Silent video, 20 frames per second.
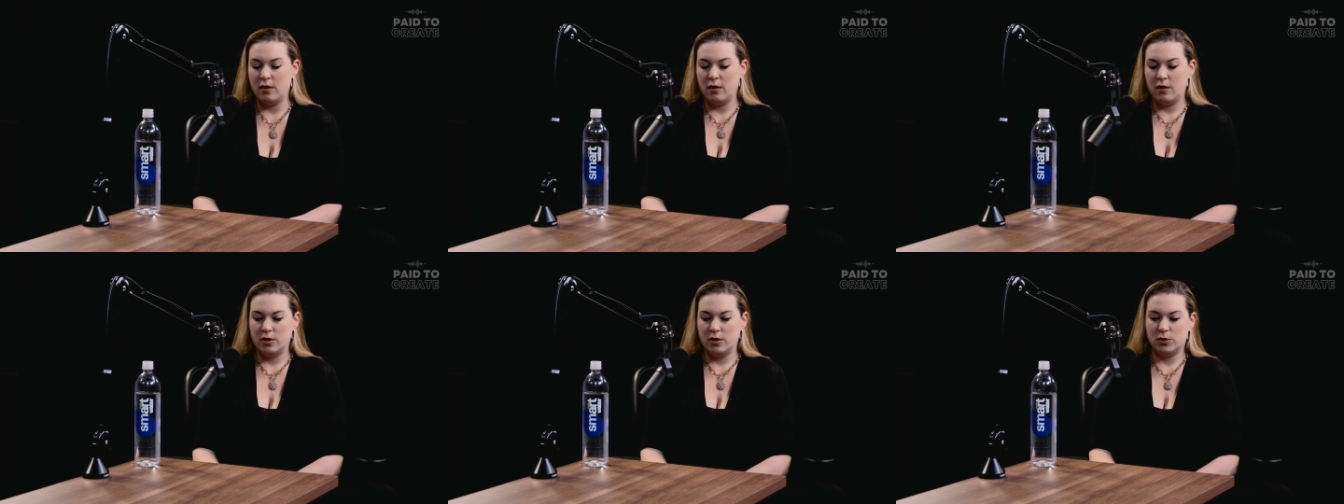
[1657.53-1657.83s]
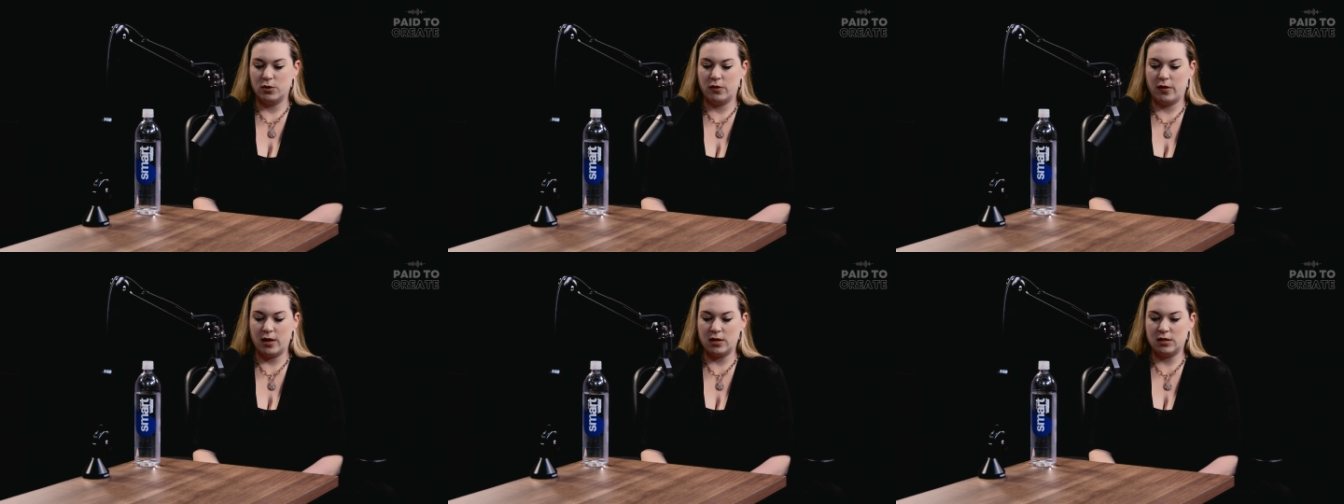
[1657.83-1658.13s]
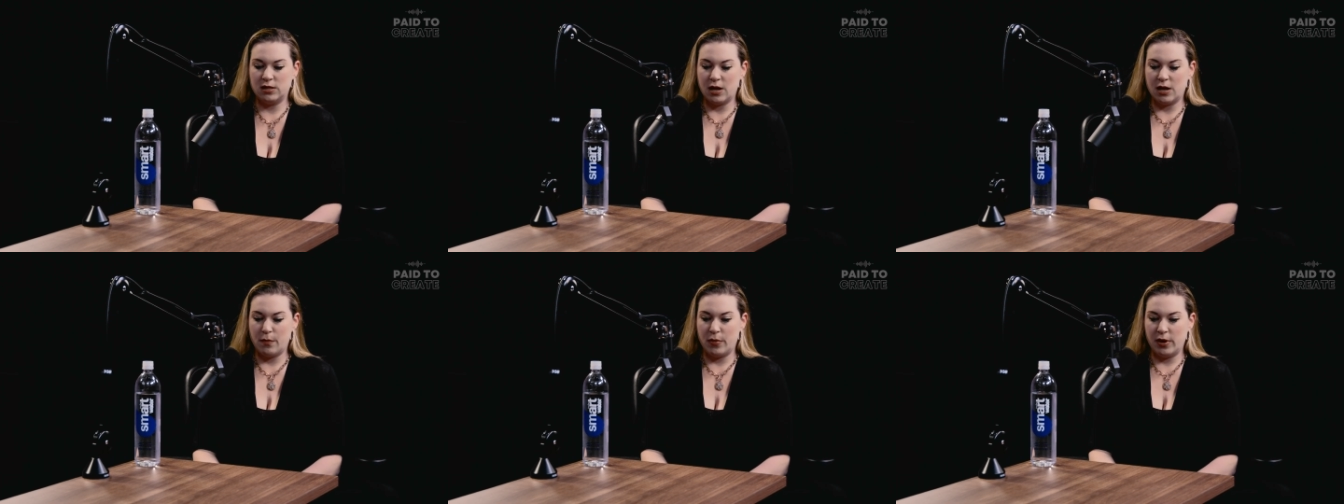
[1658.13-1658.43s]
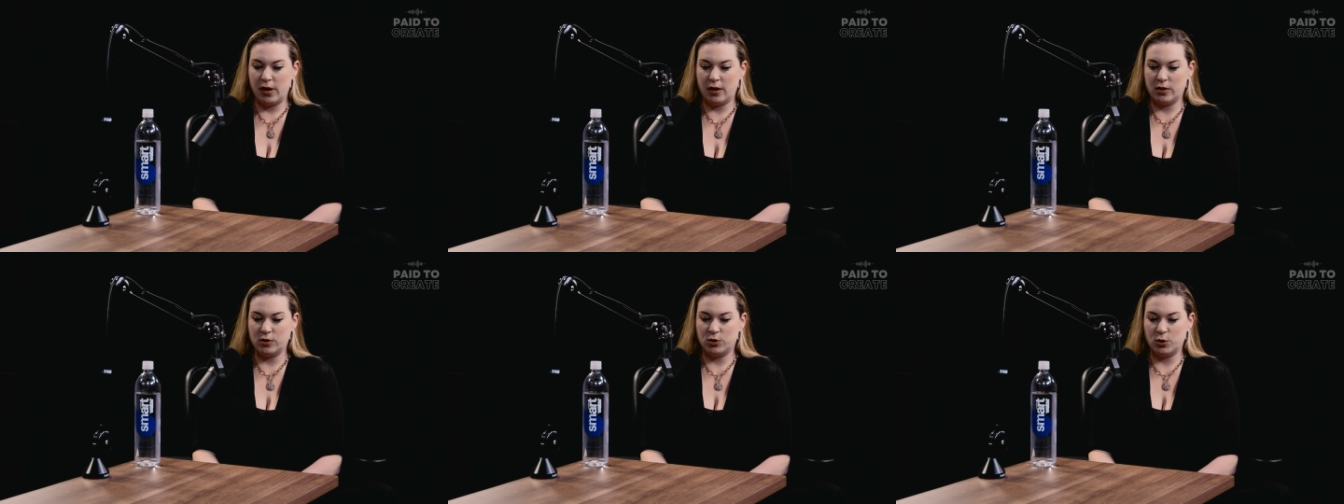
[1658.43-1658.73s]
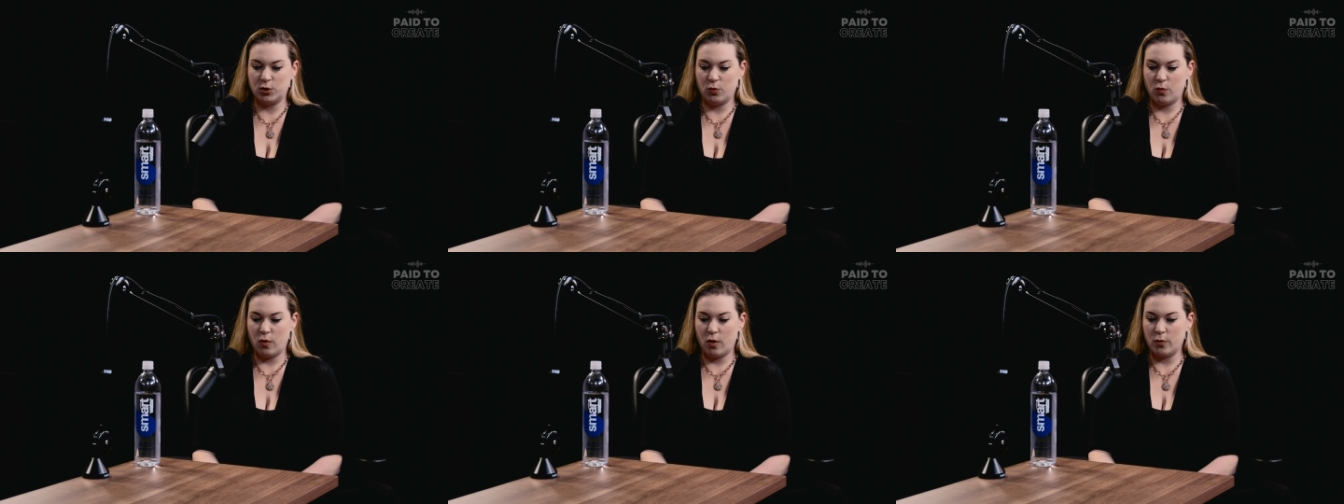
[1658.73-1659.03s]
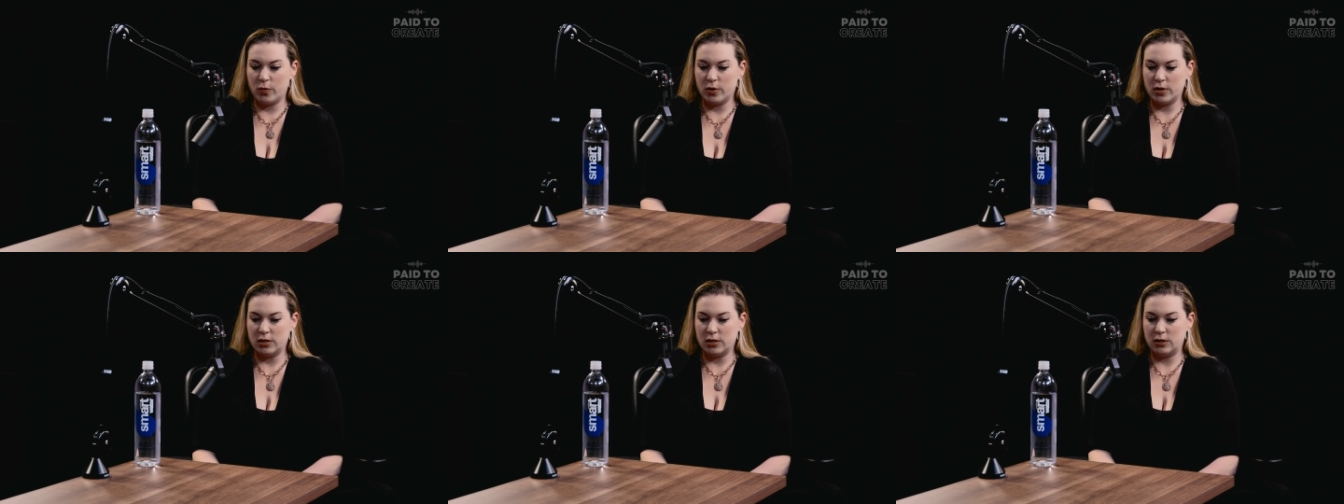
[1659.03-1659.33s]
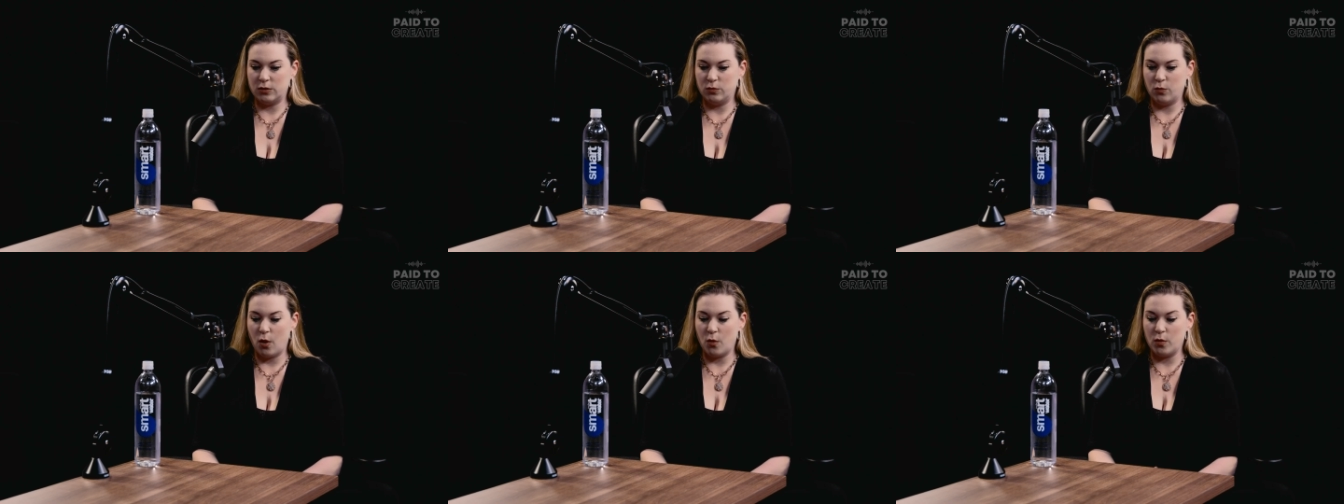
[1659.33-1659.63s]
So then stepping into what would
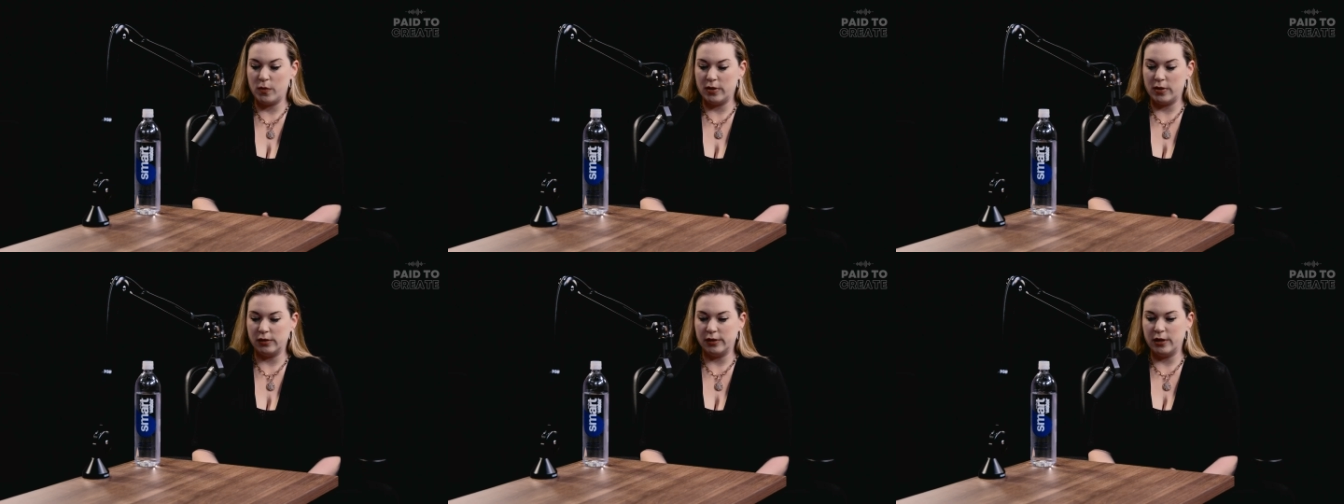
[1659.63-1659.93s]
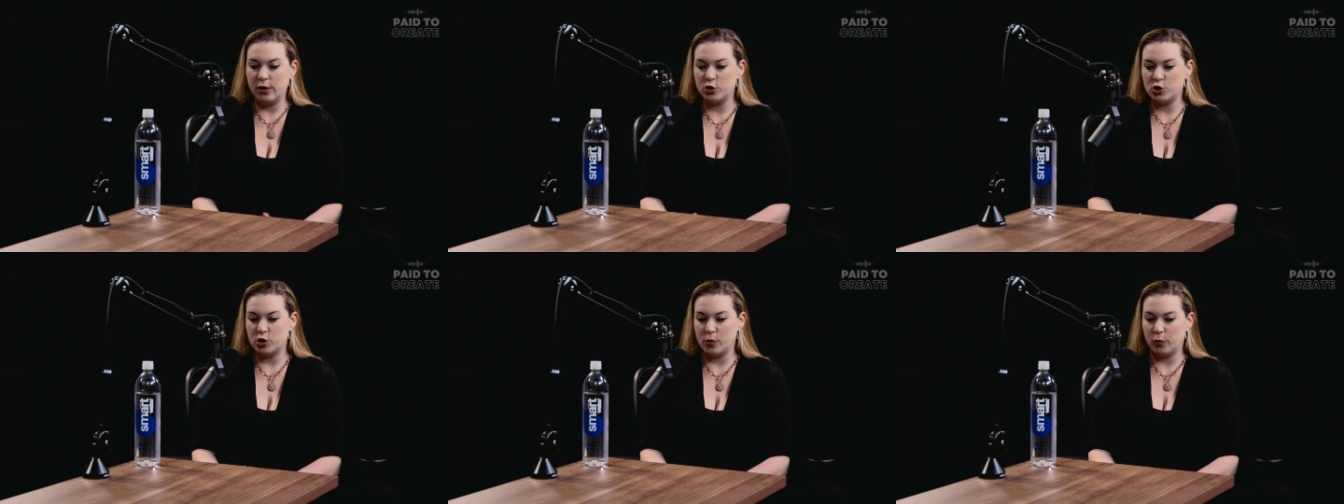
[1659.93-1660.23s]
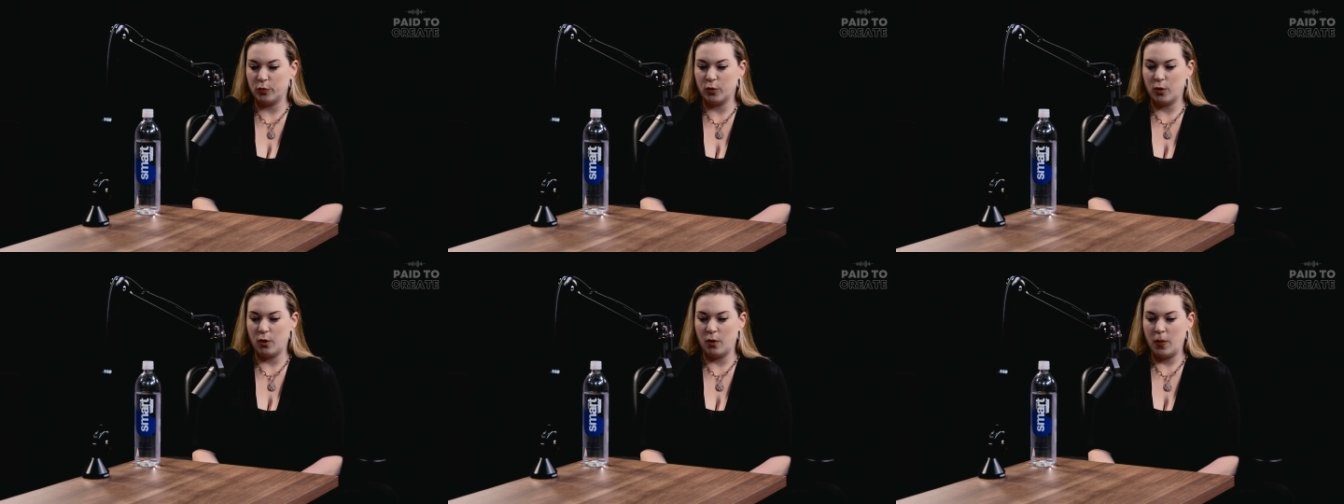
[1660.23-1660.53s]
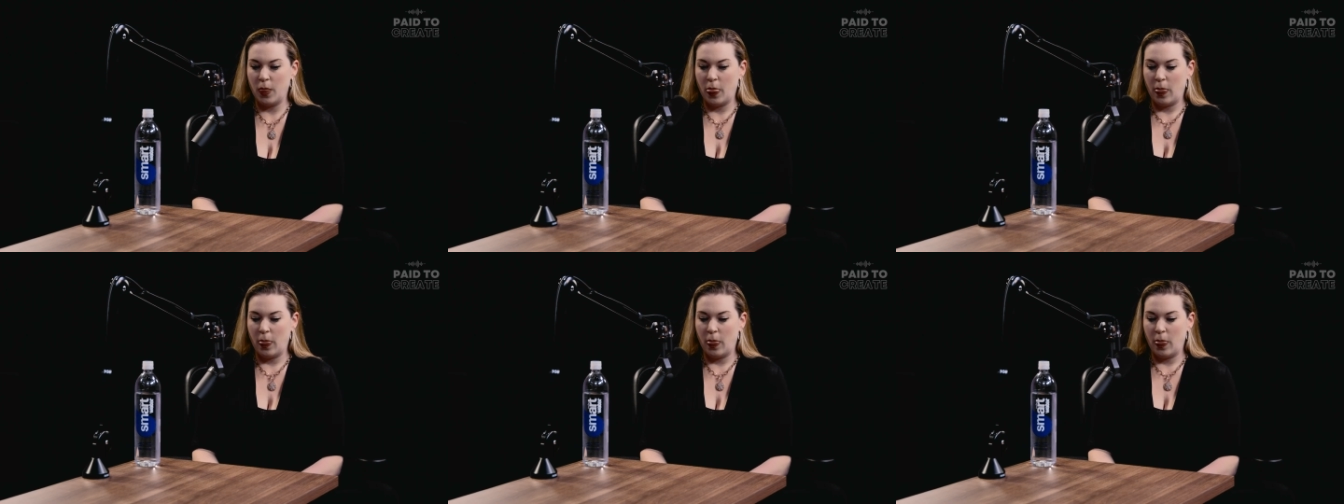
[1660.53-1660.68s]
what would be the leadership role,